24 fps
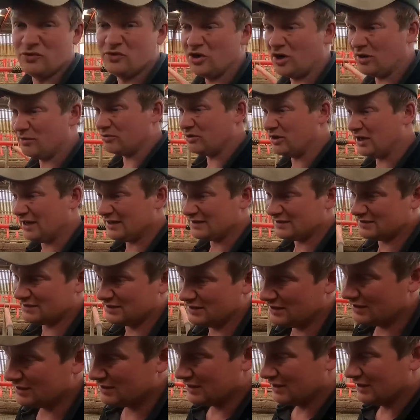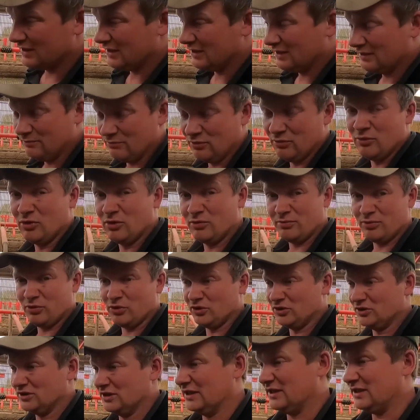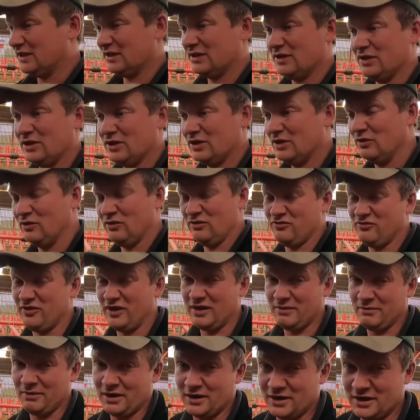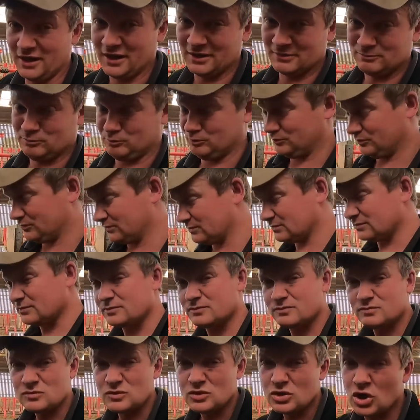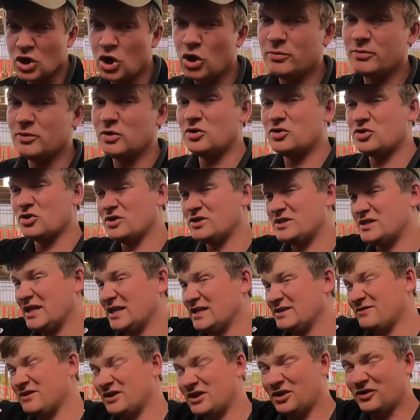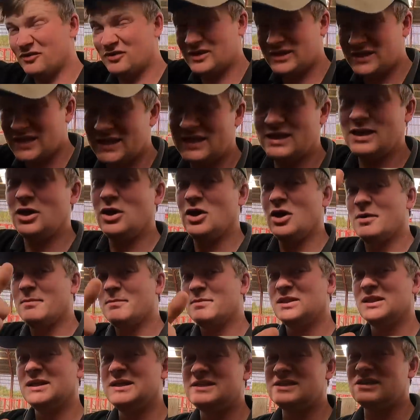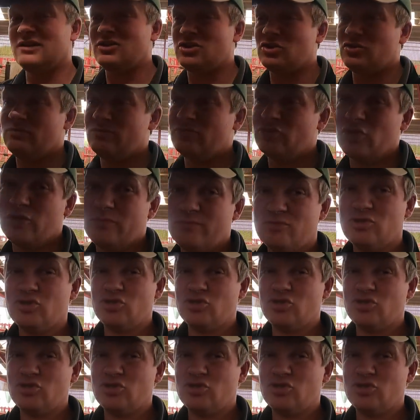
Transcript: chopped grass, but more importantly, we fed it back in. Hope you enjoyed today's video. If you did, please give it a thumbs up,